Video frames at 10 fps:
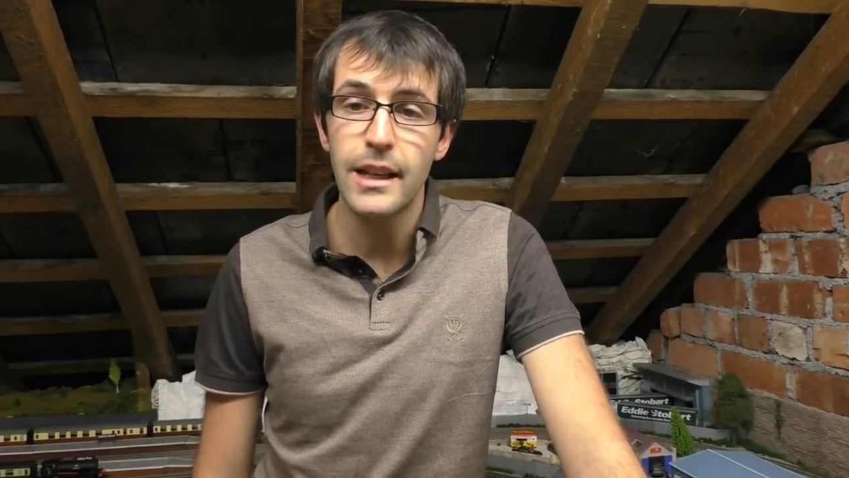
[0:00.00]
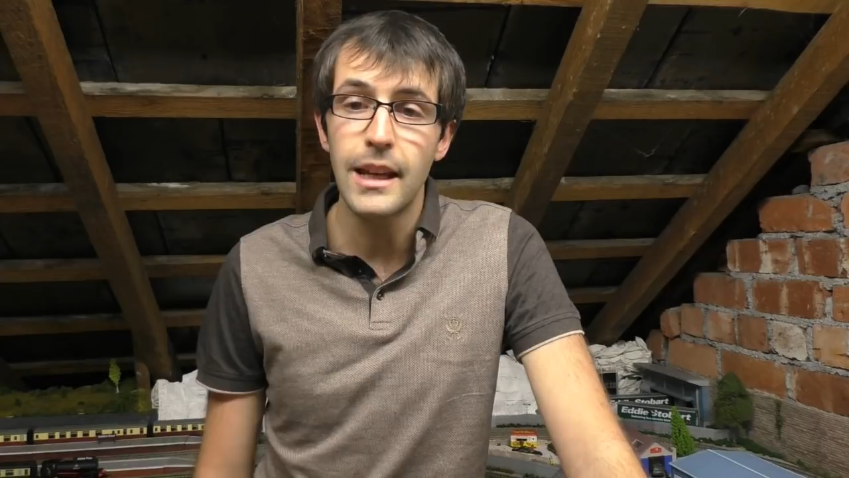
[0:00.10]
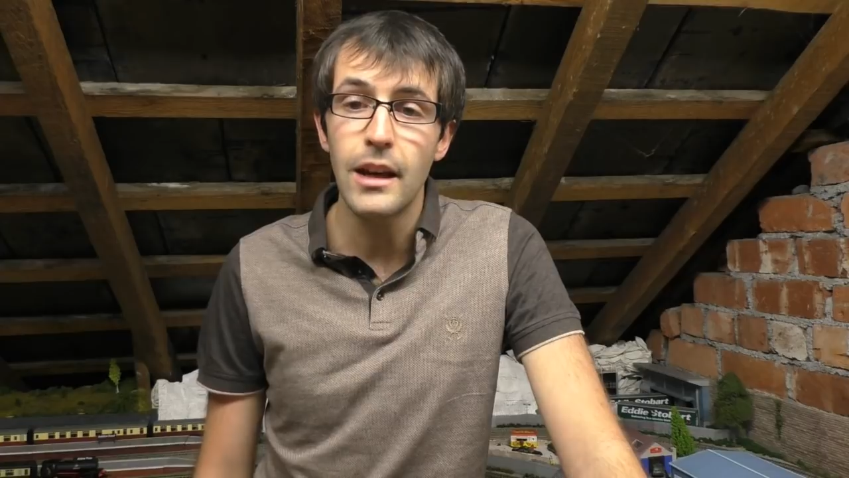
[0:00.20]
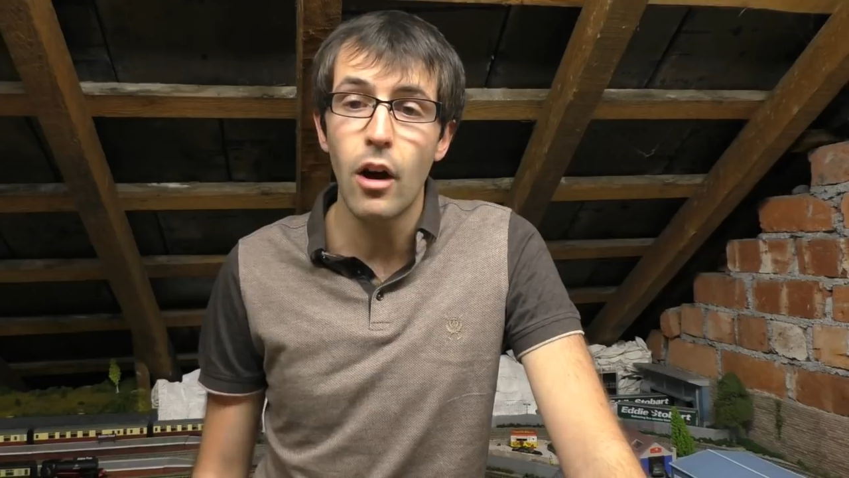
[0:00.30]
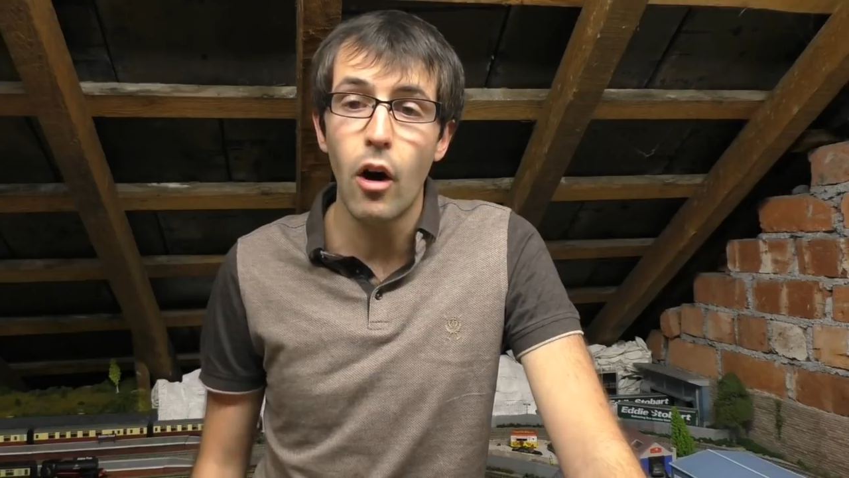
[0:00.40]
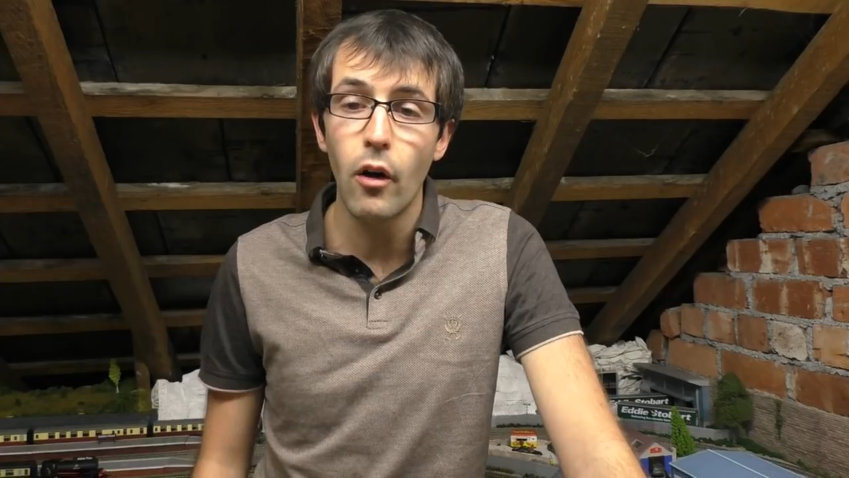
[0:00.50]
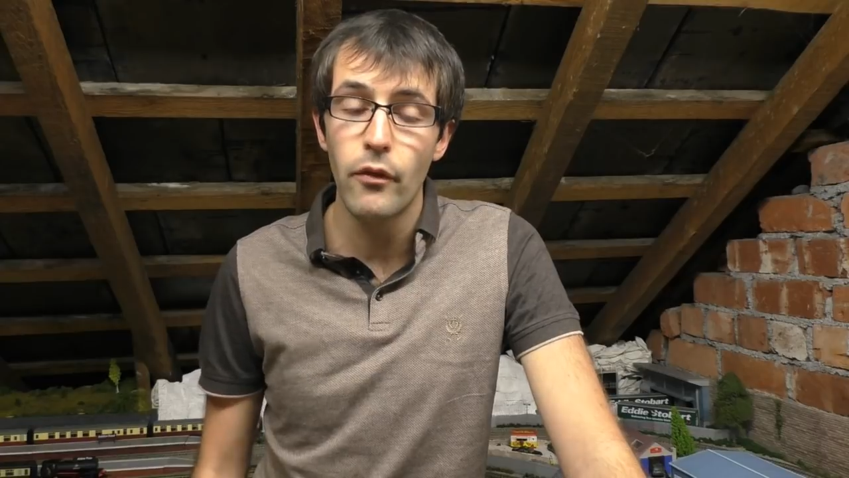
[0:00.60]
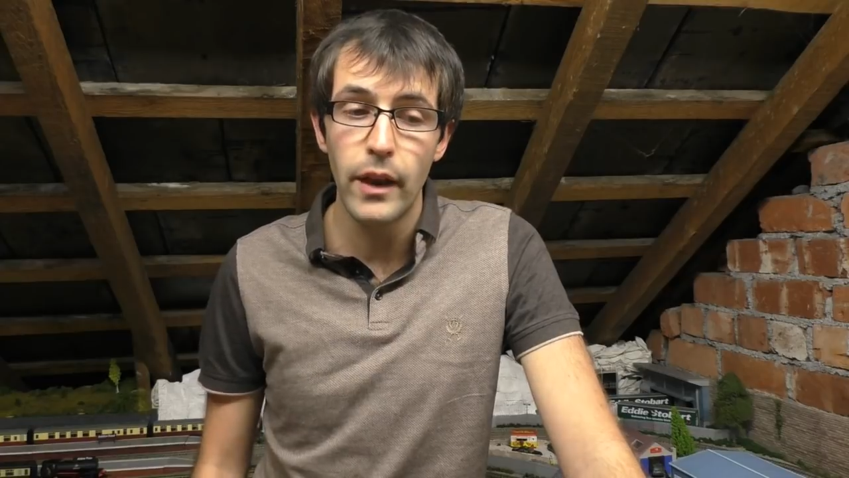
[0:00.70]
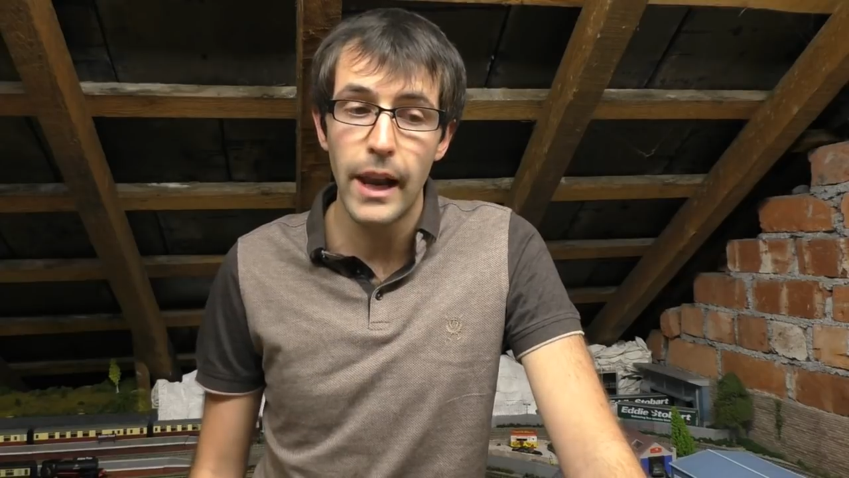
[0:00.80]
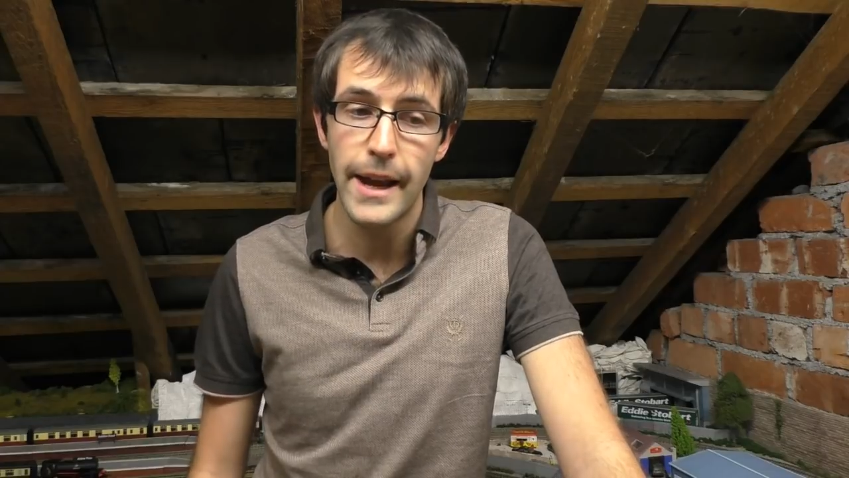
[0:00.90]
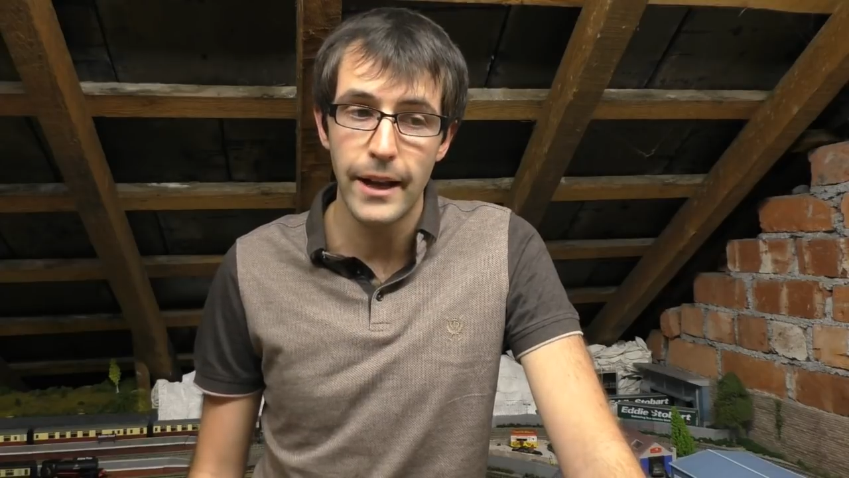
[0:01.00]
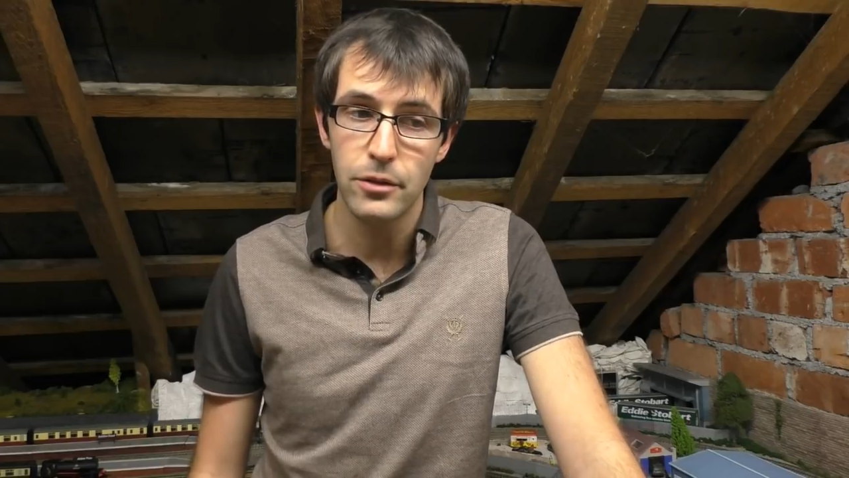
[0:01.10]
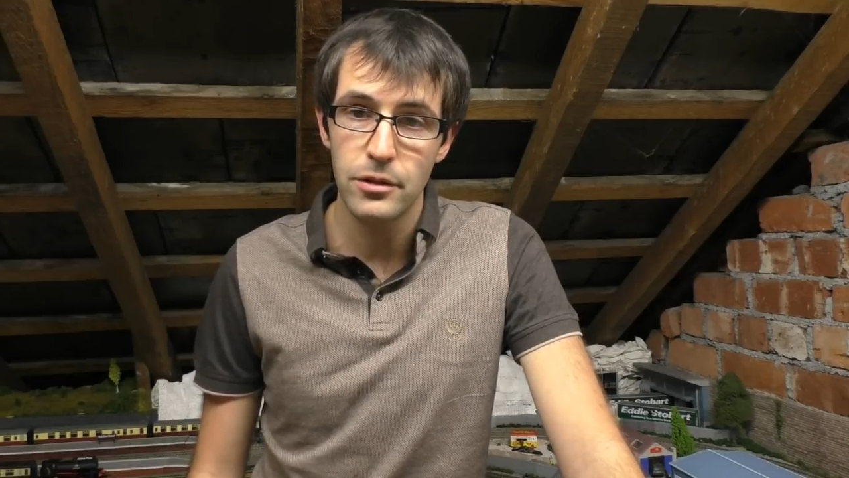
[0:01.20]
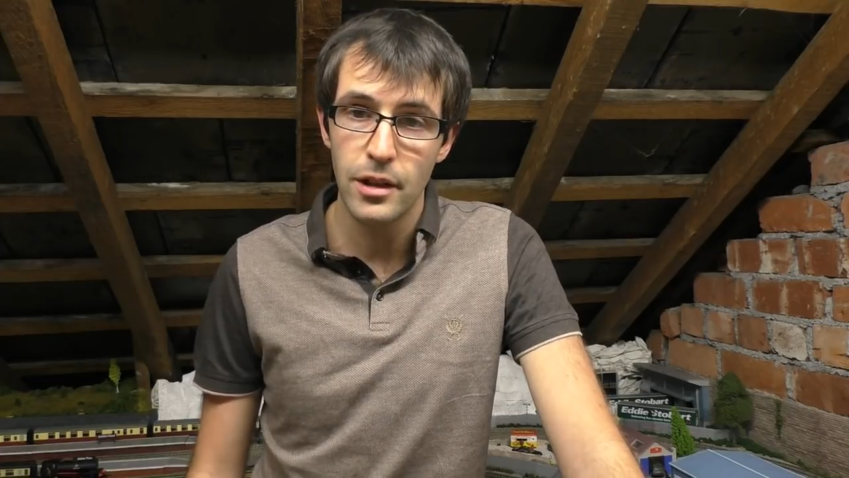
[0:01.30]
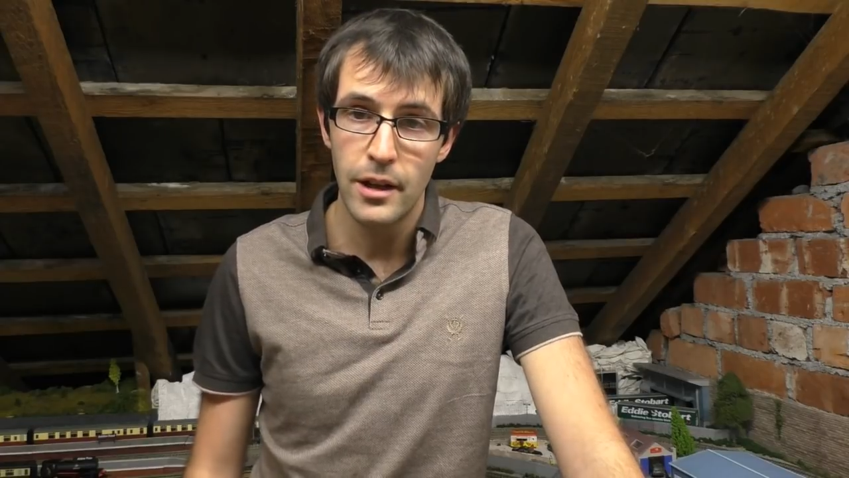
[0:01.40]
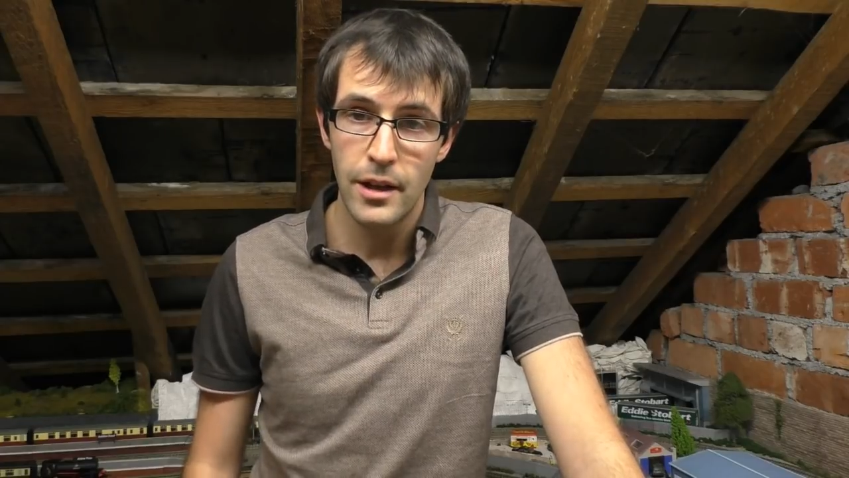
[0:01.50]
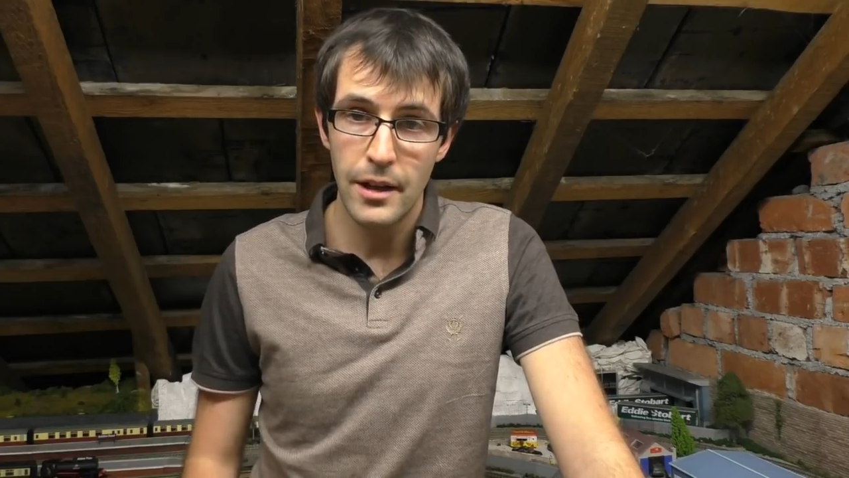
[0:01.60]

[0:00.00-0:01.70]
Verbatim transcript: here on the layout.